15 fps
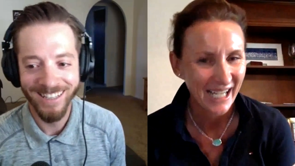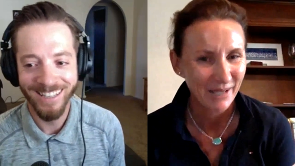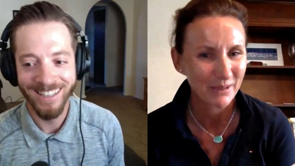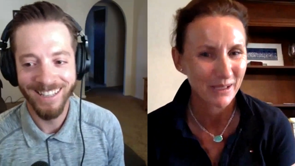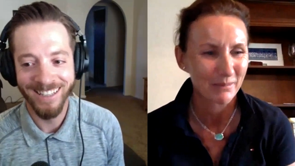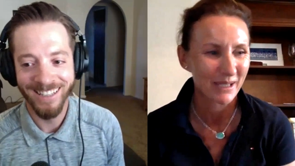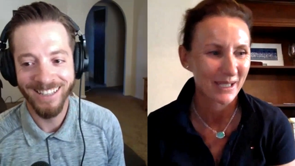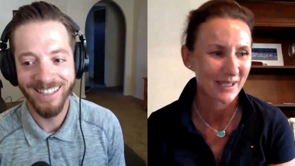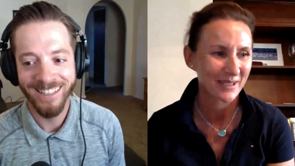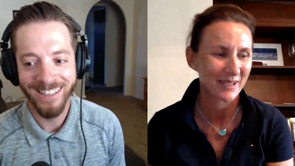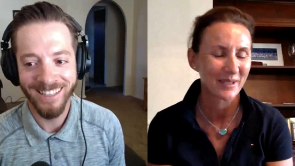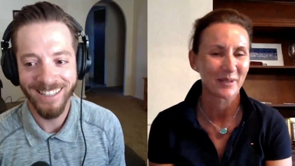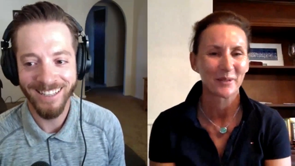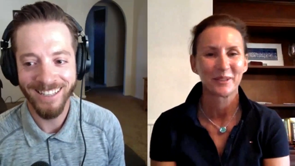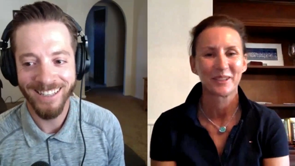Speaker 1: I'll be in my
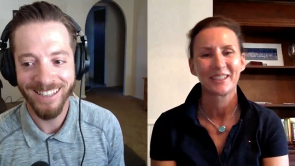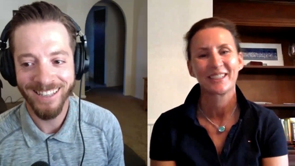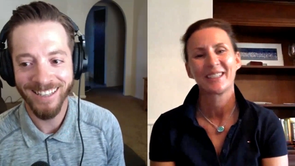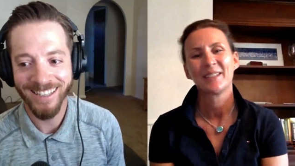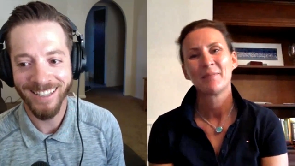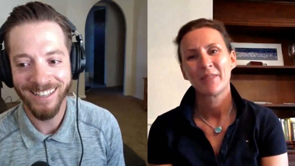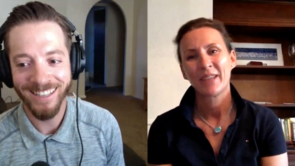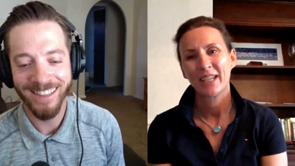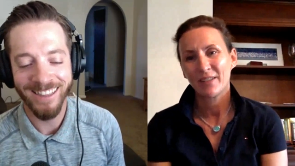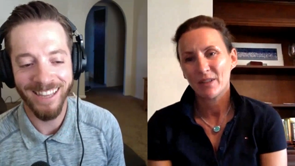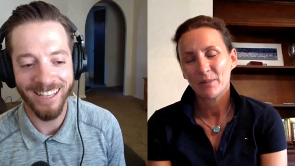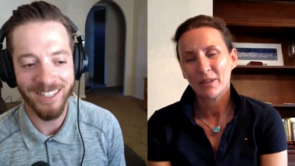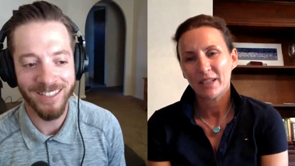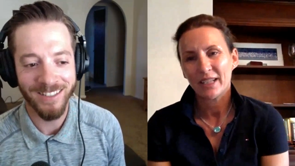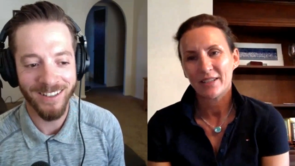zone, and
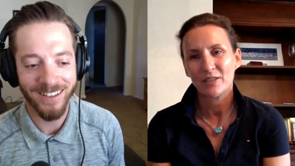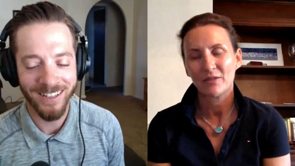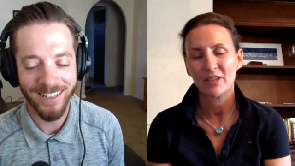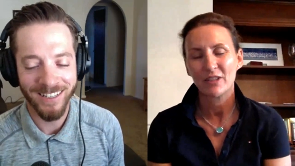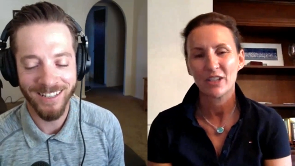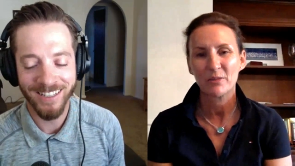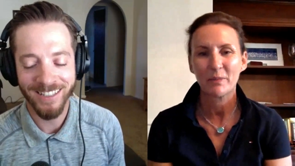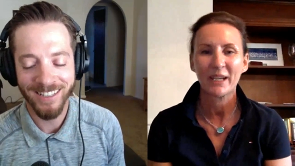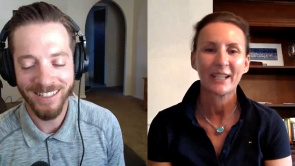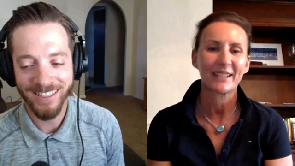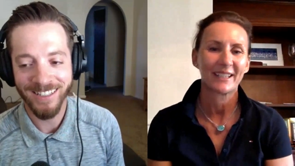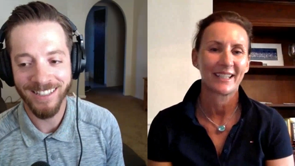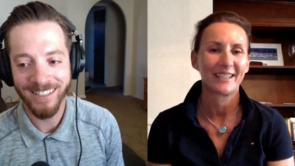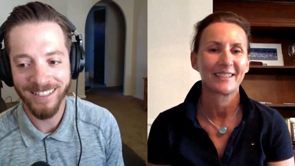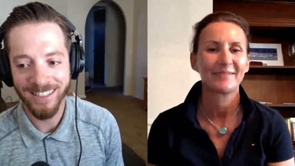everybody has to respect
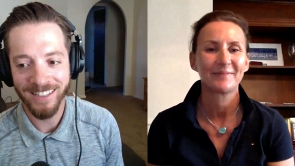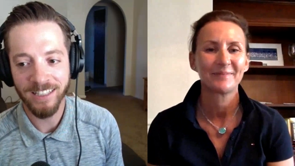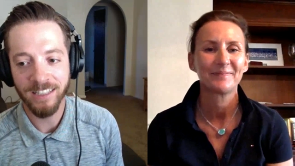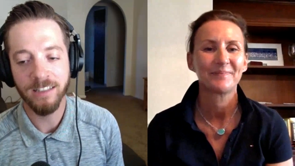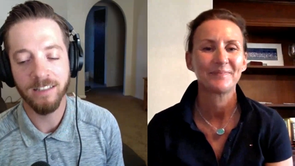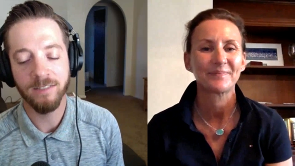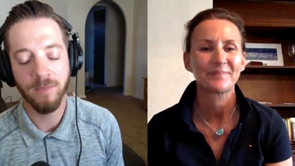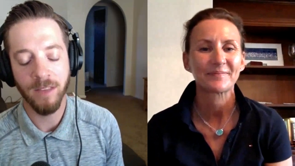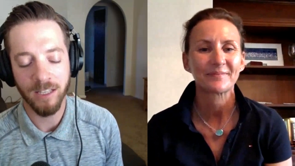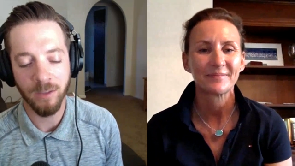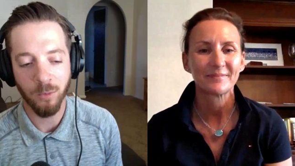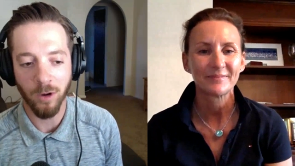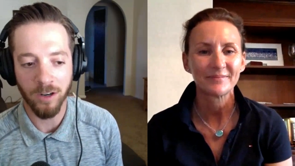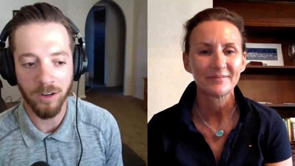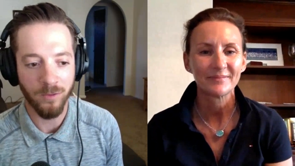that.
Speaker 2: That's
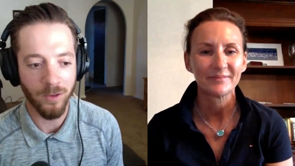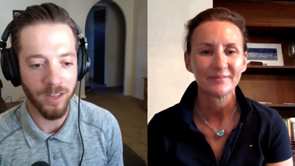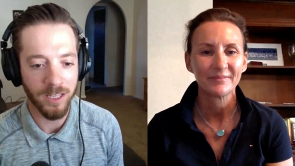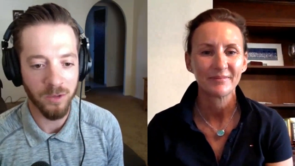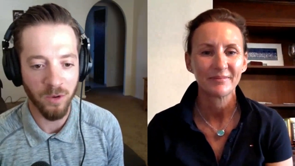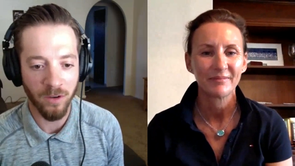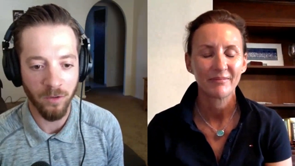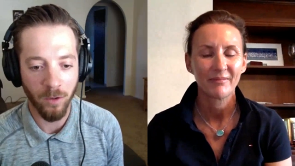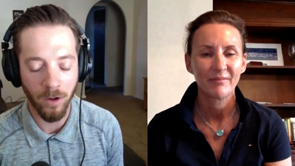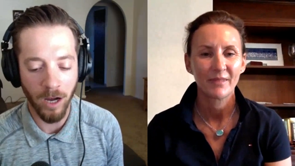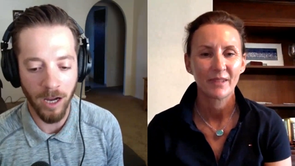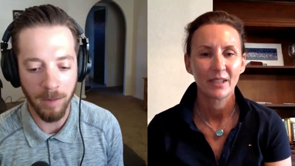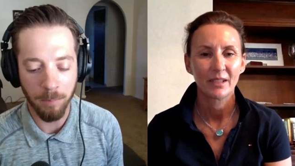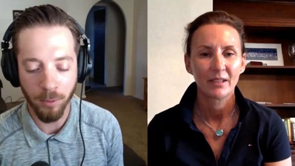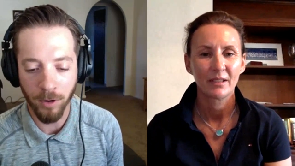wonderful. That's wonderful.
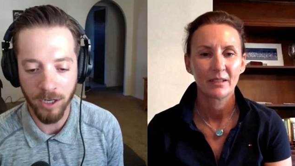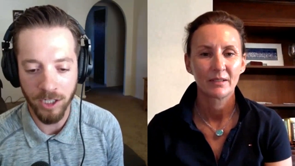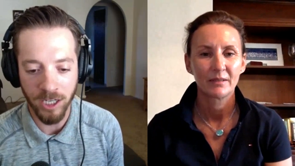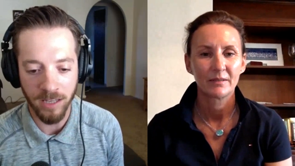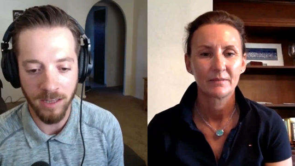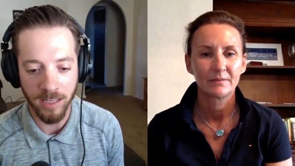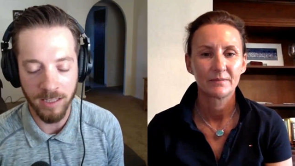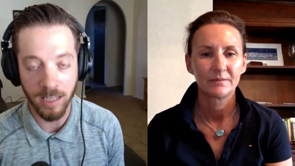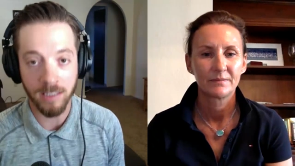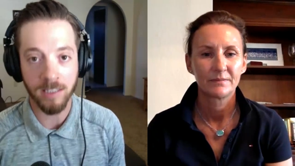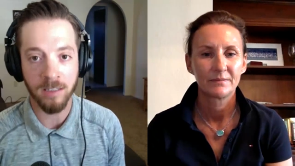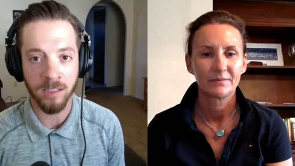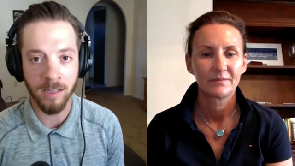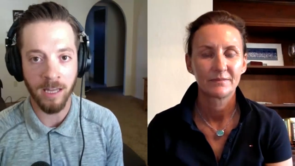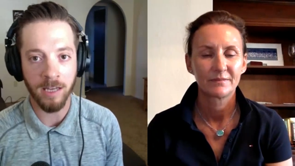I appreciate that.
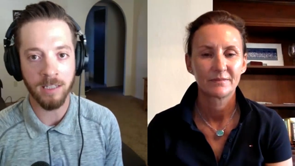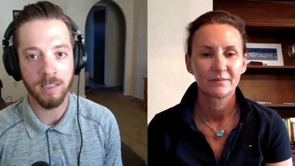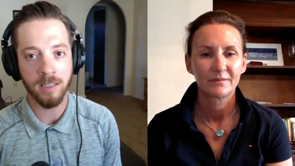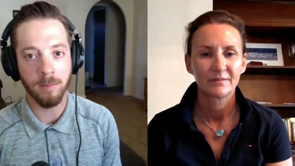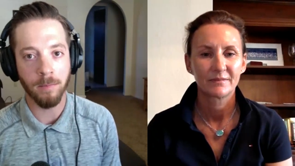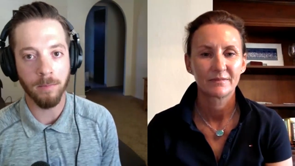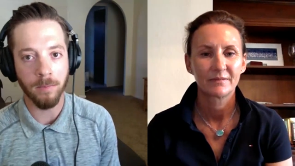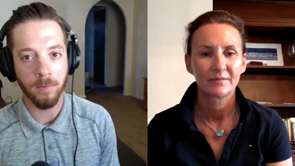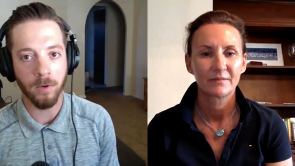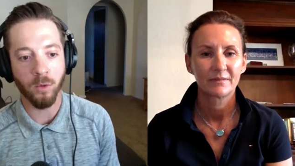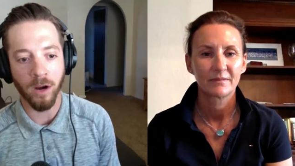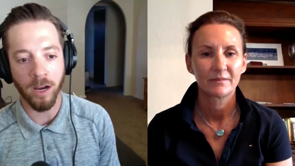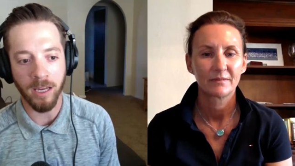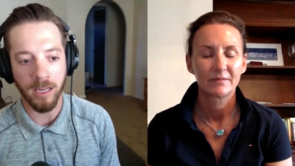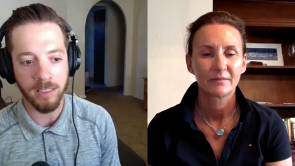That's that is some
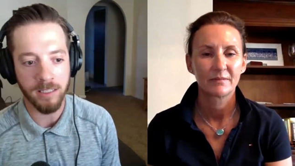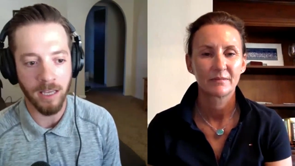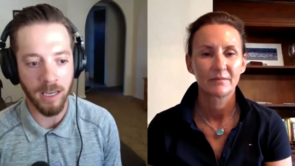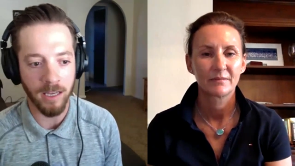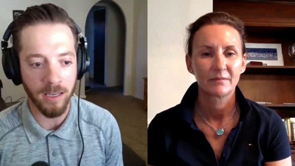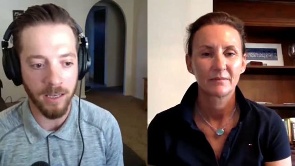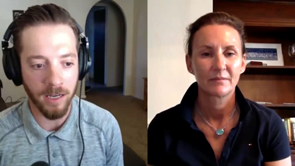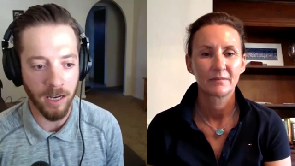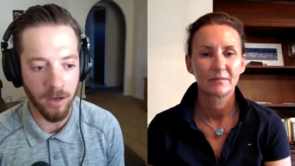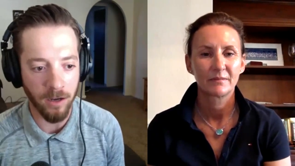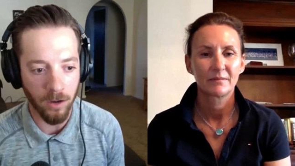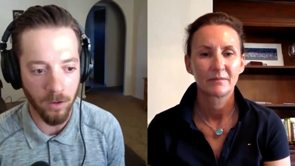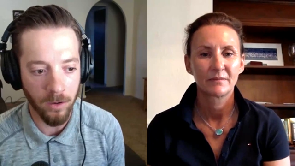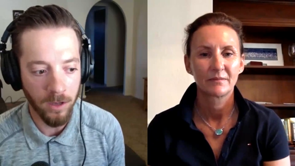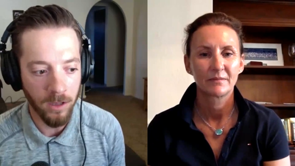great insight, and I
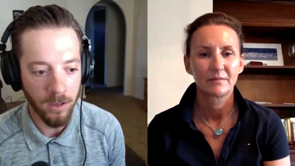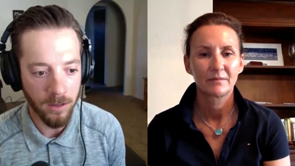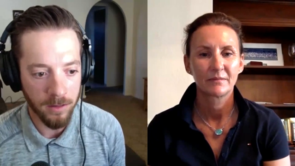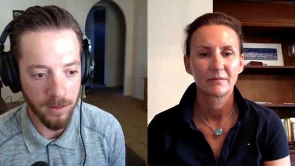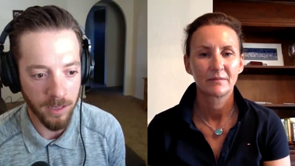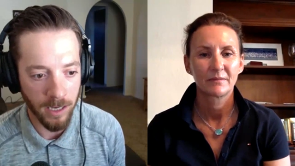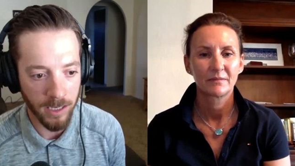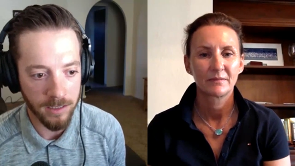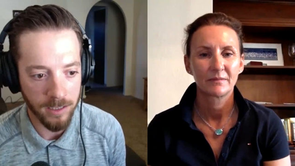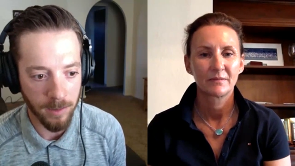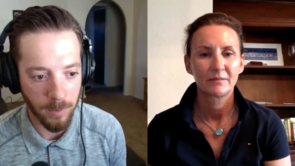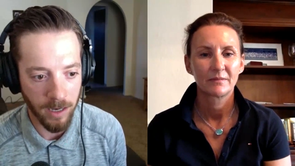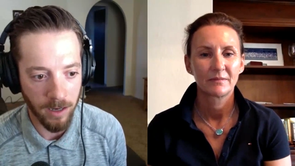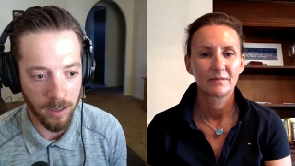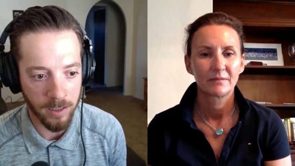know that
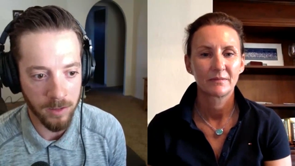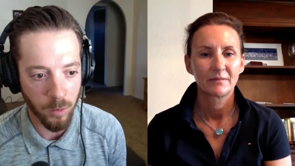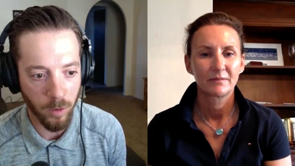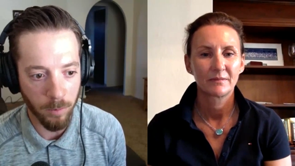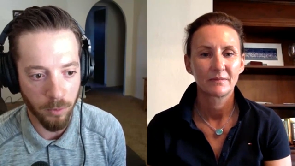uh, my audience will